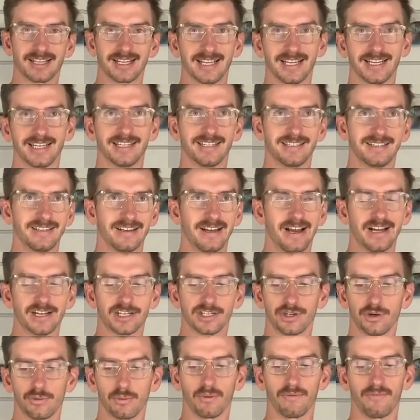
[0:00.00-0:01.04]
Again,
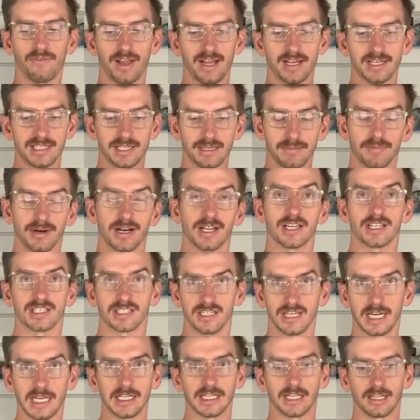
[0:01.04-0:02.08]
not super fancy, but
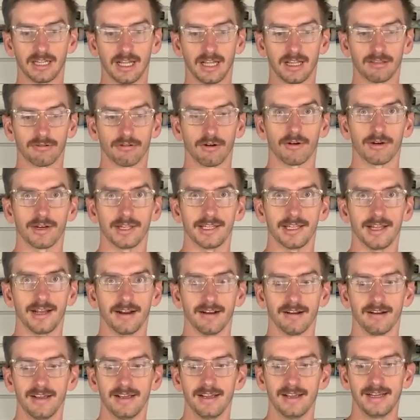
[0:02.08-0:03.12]
it's neat that they throw it in
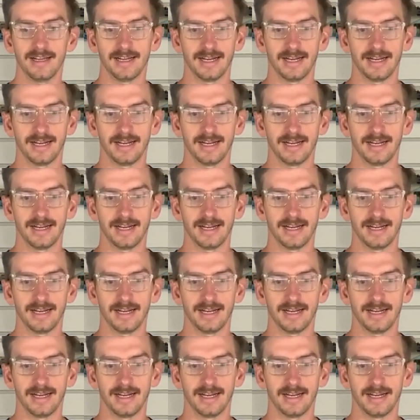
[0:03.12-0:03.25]
there.